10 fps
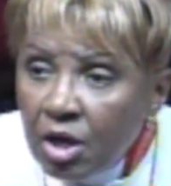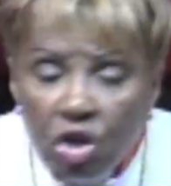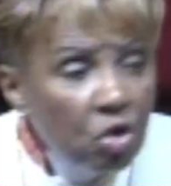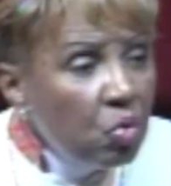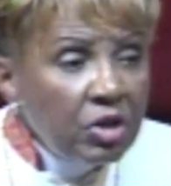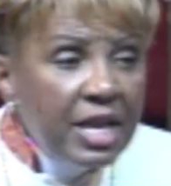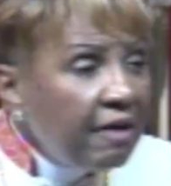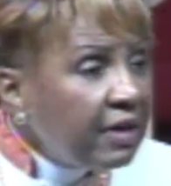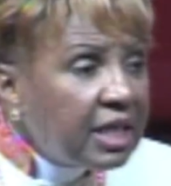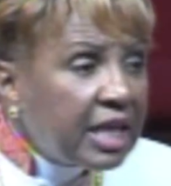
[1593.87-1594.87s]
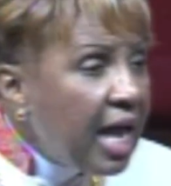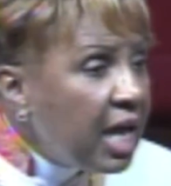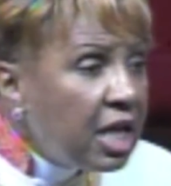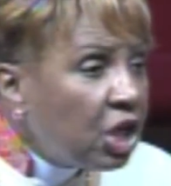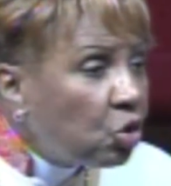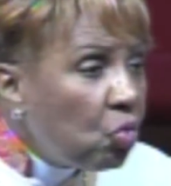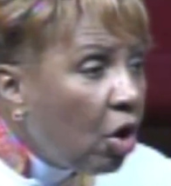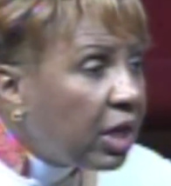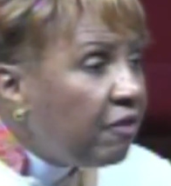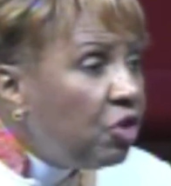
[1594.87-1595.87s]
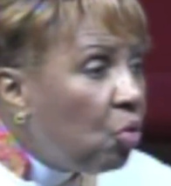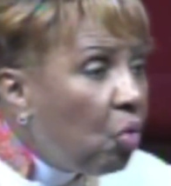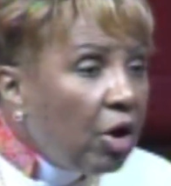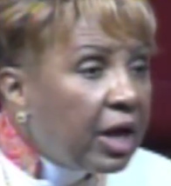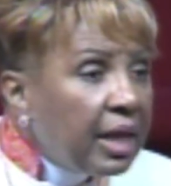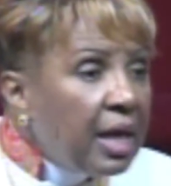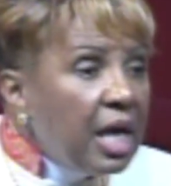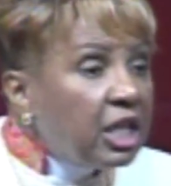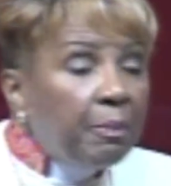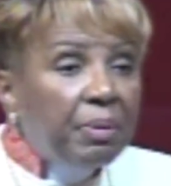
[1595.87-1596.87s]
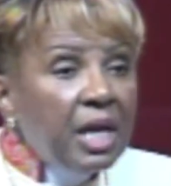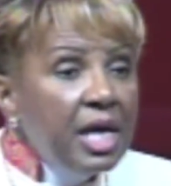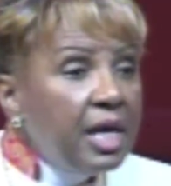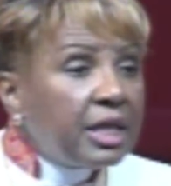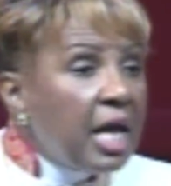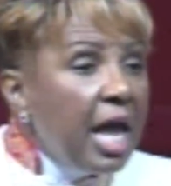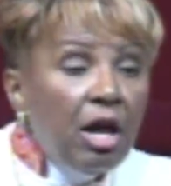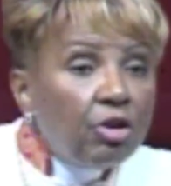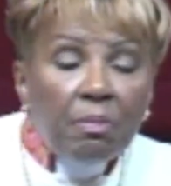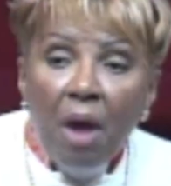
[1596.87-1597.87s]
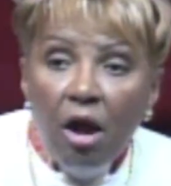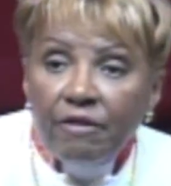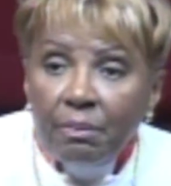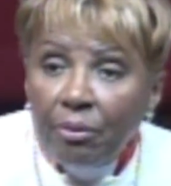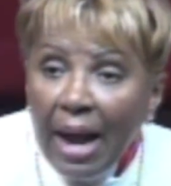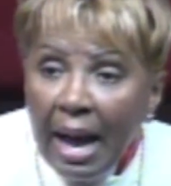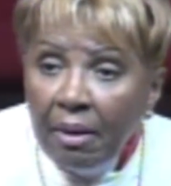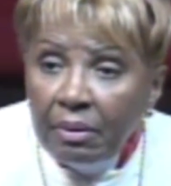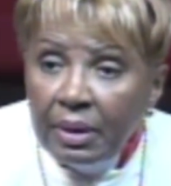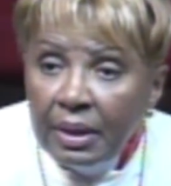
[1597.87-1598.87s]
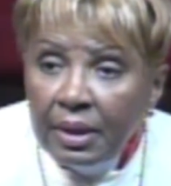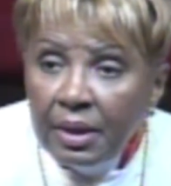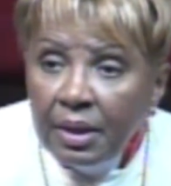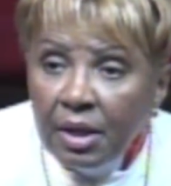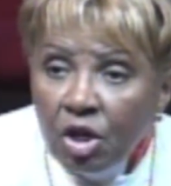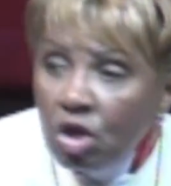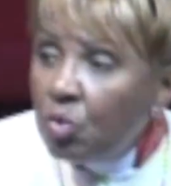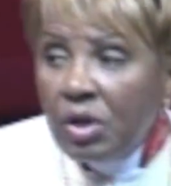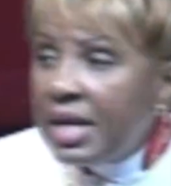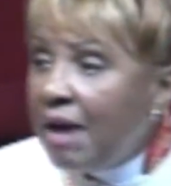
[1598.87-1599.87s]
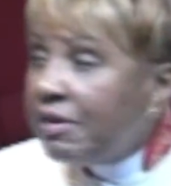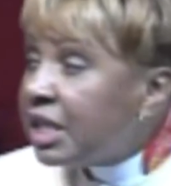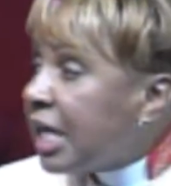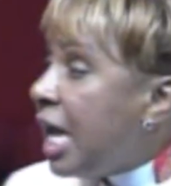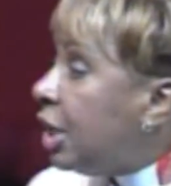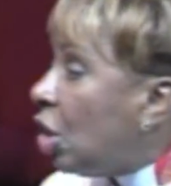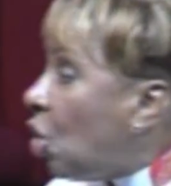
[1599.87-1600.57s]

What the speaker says: You will never stay in this work if you're working to please Elder Marvin Brown. You will never stay in the